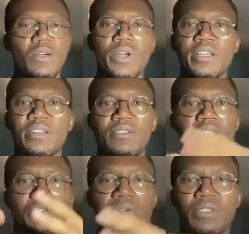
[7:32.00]
Whether you're
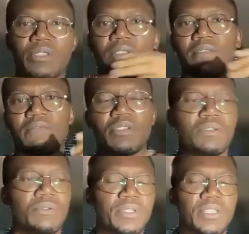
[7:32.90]
doing a horizontal or
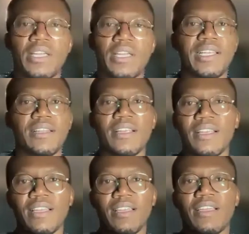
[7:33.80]
vertical scaling,
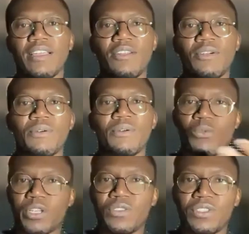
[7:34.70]

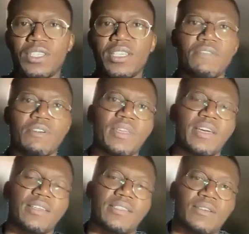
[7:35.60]
what you see from
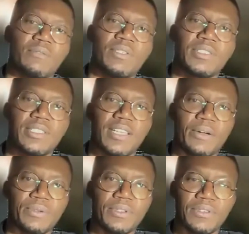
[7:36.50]
there is that you're building an
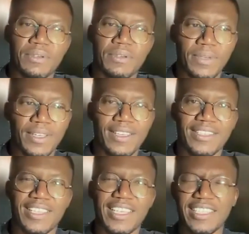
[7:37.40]
ecosystem.
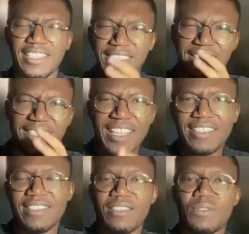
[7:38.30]
So in a
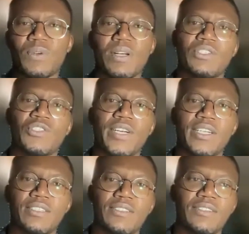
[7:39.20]
sense, that's what I was
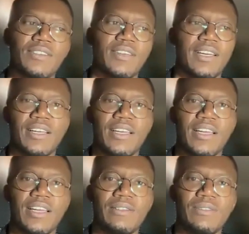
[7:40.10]
trying to
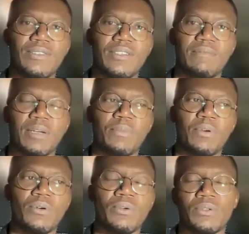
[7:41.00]
allude to in my
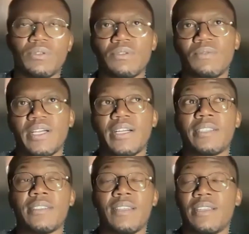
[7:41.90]
post, where
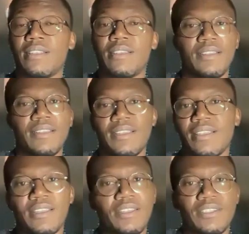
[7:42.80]
I said,
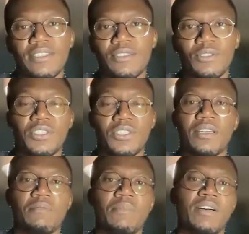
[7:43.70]
don't just
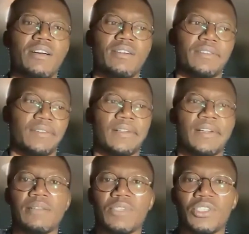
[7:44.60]
think about how you can
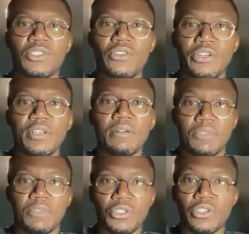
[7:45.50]
add machine learning.
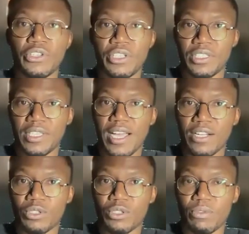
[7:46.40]
Machine learning is the
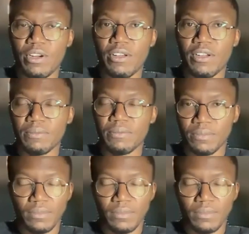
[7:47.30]
actual product.